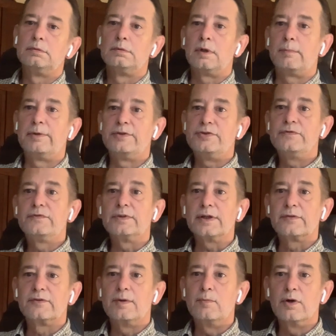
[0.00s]
I bet you've clicked
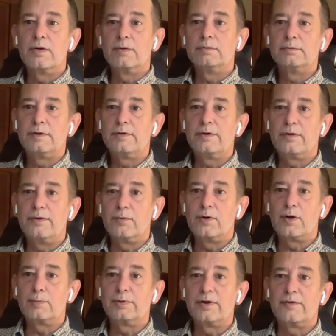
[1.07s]
somewhere in the
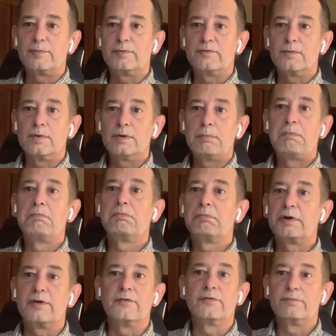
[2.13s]
wrong place before,
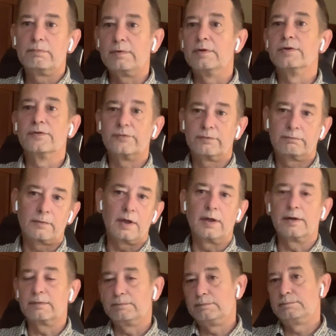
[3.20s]
because you're just kind
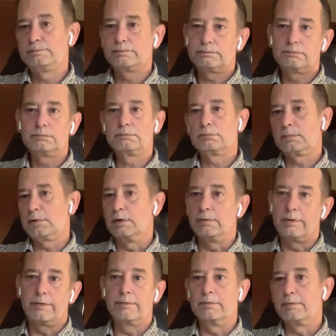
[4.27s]
of
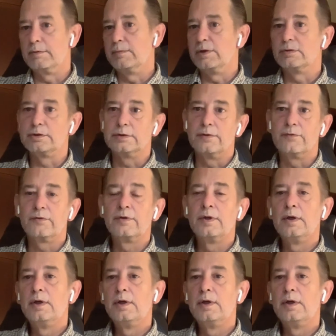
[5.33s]
going through the motions,